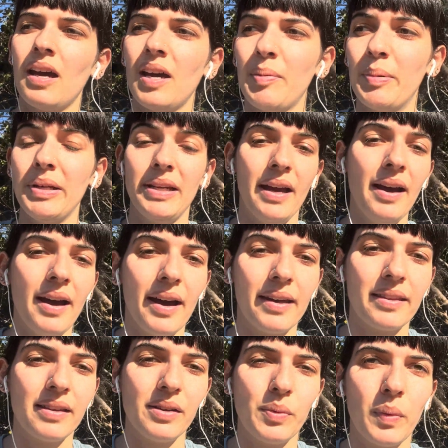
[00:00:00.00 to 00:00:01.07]
But yeah, I
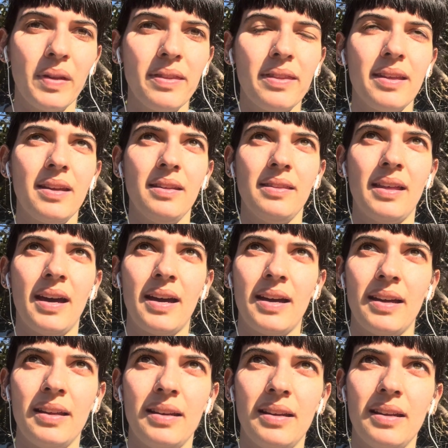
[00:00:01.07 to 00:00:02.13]
think one thing
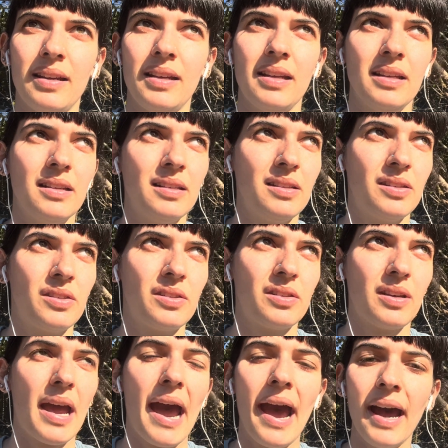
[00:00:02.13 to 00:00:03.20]
that is
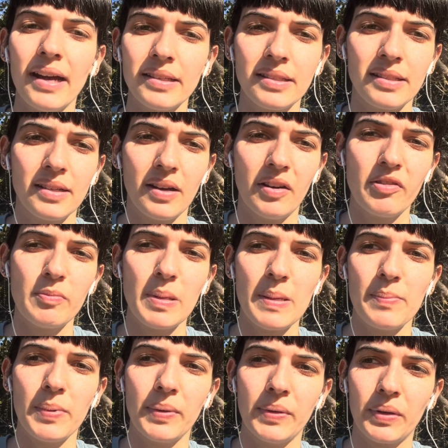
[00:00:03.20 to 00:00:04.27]
asked of
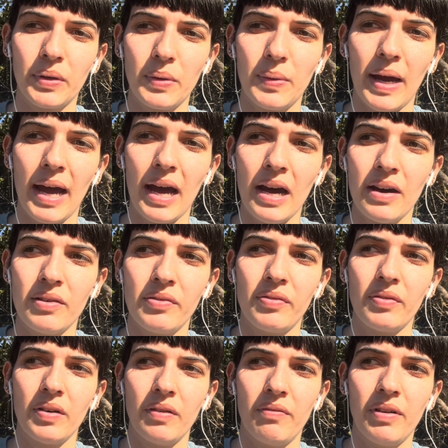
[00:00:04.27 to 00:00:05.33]
people who have
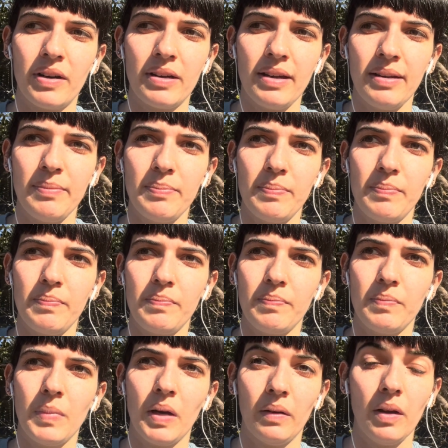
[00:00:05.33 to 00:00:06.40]
a
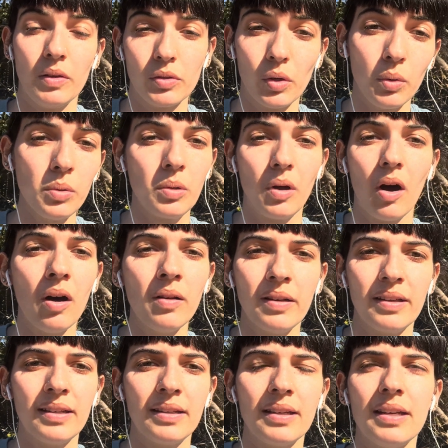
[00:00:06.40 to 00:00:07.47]
soul
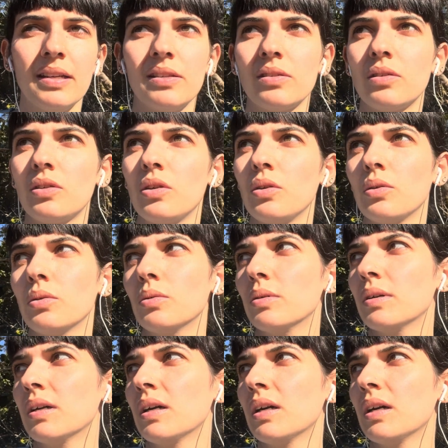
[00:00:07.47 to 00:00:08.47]
calling is to